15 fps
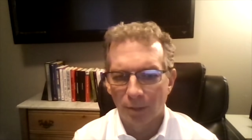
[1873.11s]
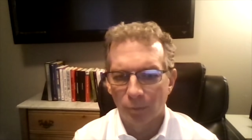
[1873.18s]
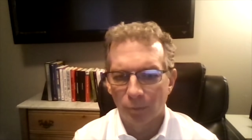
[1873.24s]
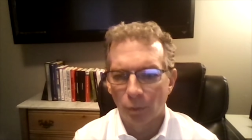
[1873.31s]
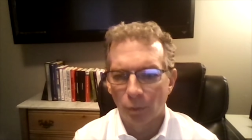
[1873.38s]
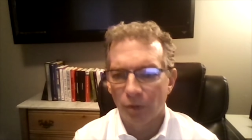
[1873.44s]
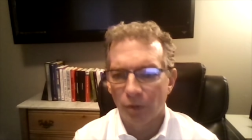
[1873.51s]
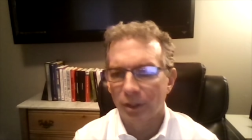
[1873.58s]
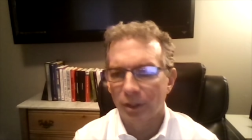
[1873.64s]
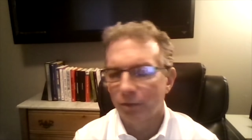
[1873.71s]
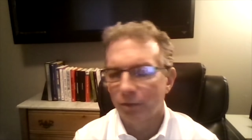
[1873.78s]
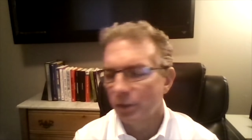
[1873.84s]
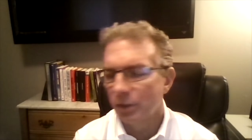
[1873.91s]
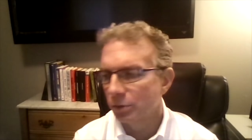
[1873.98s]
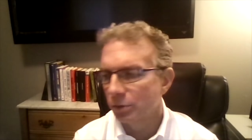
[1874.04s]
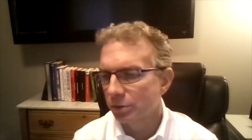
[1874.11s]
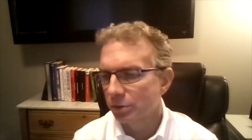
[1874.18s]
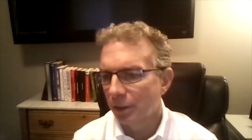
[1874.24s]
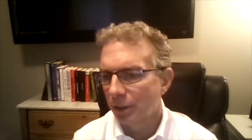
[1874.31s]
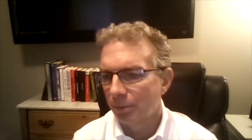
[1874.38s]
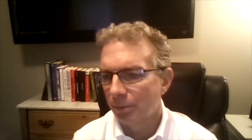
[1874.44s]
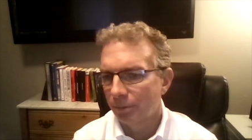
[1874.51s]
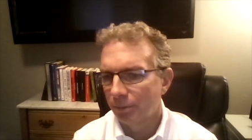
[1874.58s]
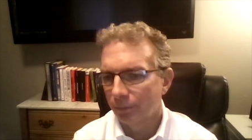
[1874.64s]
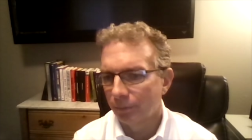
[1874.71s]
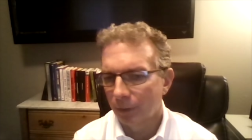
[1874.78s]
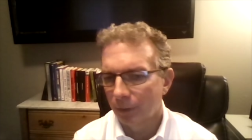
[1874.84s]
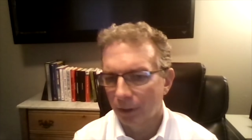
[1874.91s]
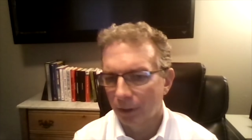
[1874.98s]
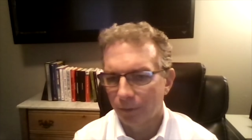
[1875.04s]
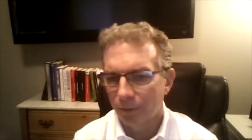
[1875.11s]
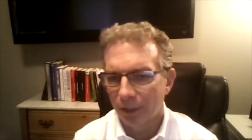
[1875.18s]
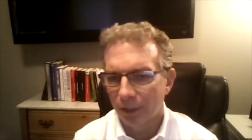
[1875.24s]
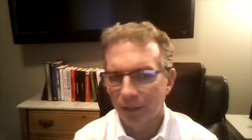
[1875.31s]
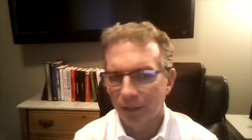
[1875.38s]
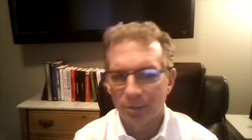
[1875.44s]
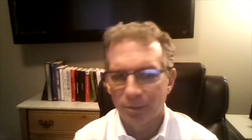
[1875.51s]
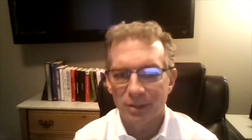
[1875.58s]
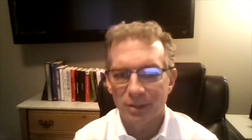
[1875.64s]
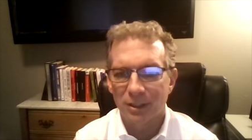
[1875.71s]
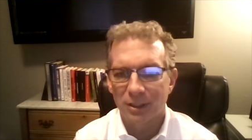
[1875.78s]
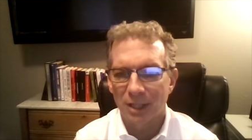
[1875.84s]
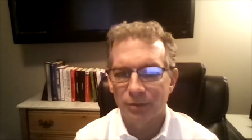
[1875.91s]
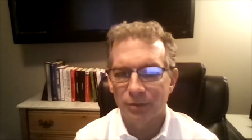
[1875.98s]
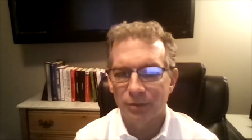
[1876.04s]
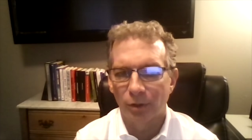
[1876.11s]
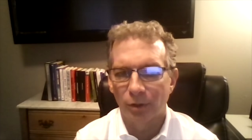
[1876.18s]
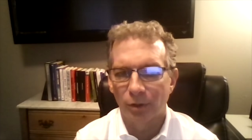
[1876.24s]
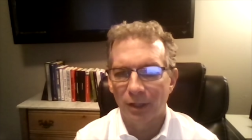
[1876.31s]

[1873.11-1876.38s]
wealthy individuals that have been successful,